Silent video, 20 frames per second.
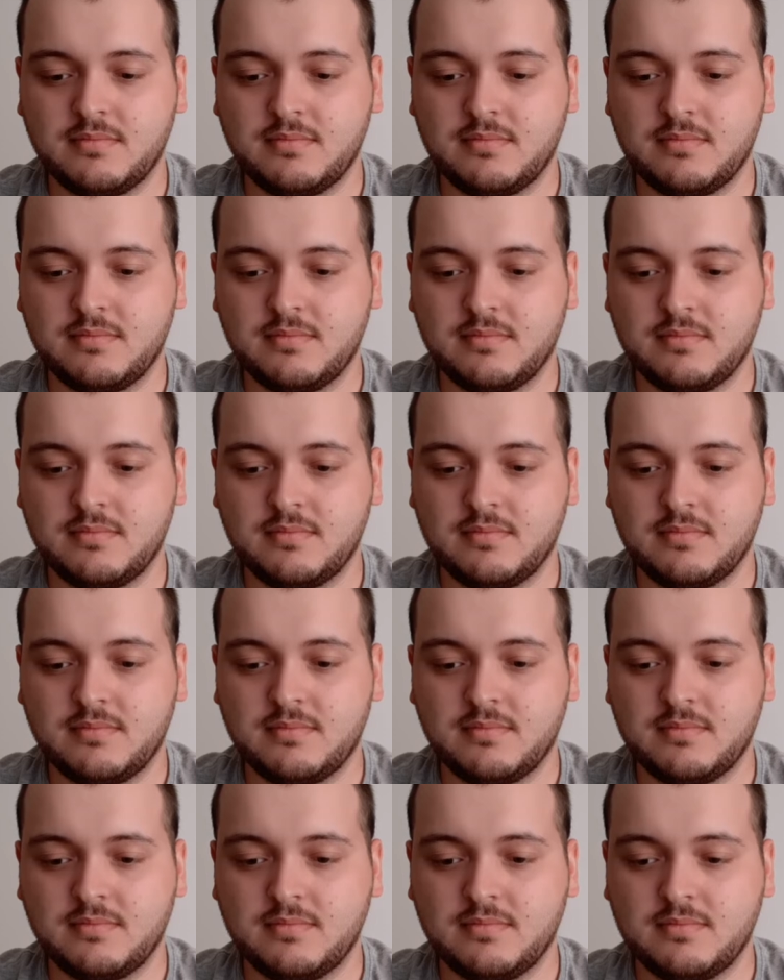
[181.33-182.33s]

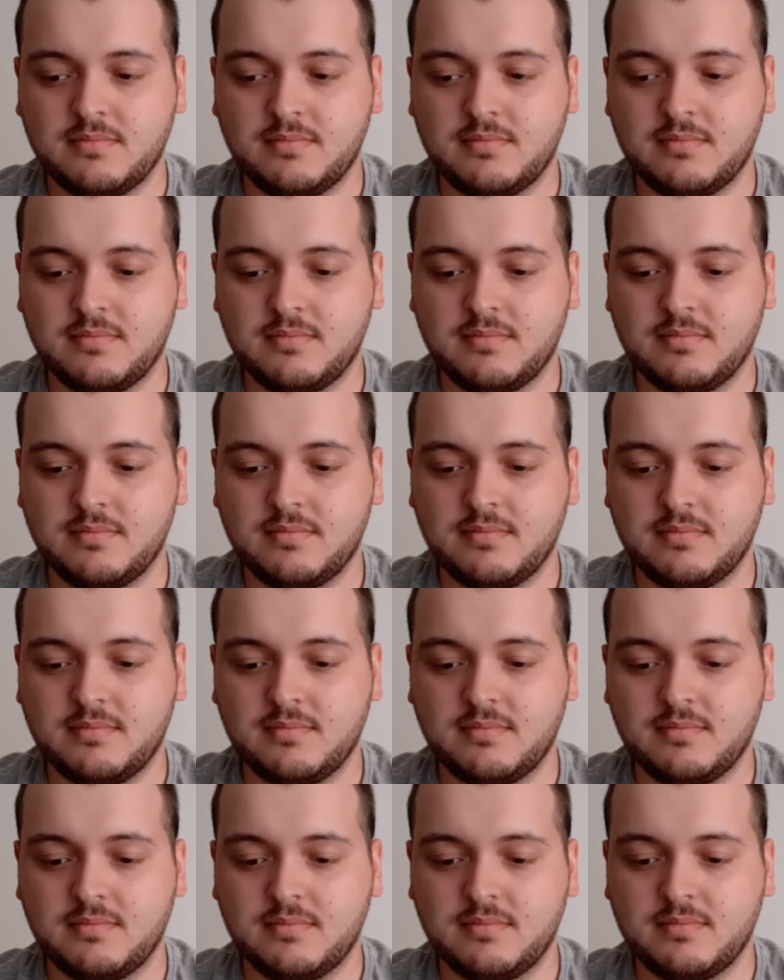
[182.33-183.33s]

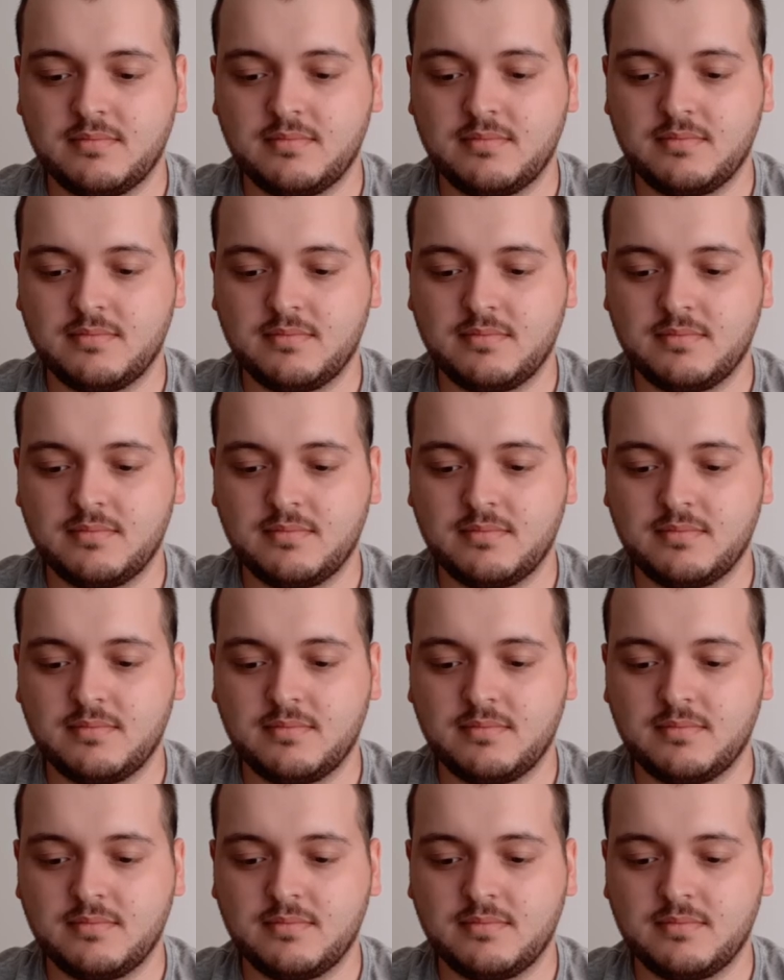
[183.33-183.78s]
(no one is talking)